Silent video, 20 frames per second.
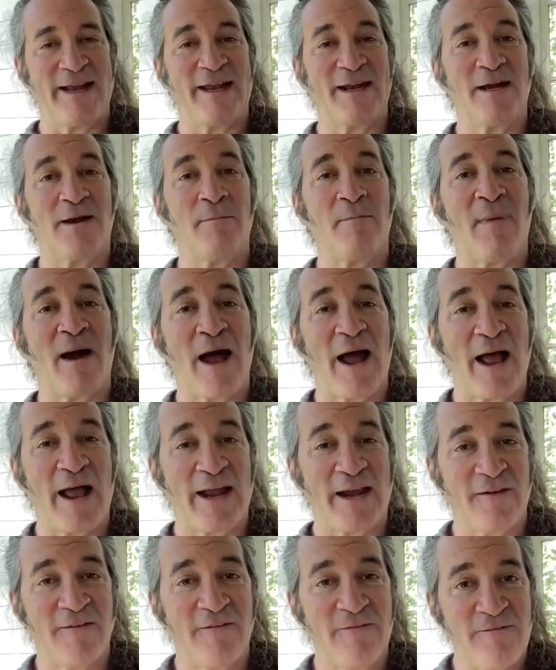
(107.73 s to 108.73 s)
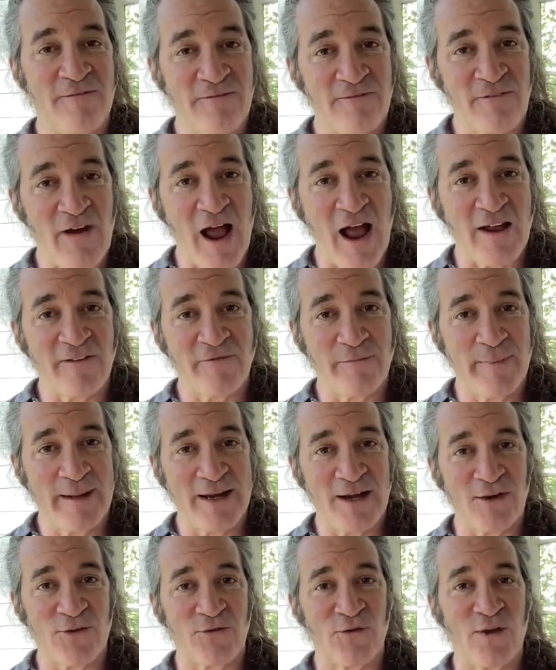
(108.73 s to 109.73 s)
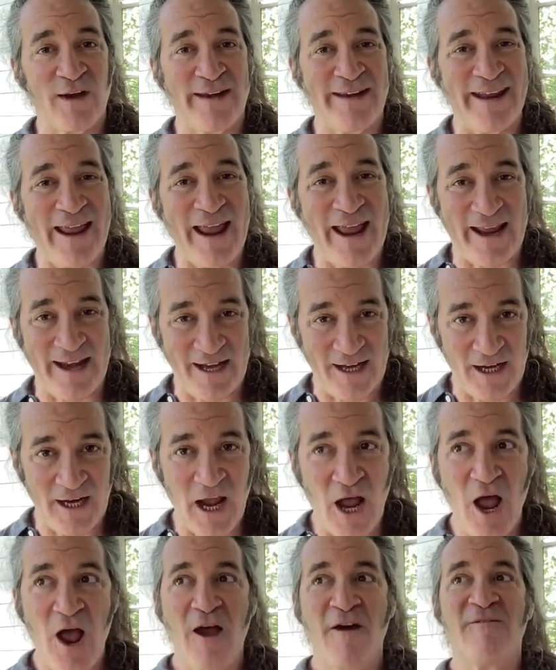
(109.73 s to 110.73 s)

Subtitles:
in my 5 minutes a day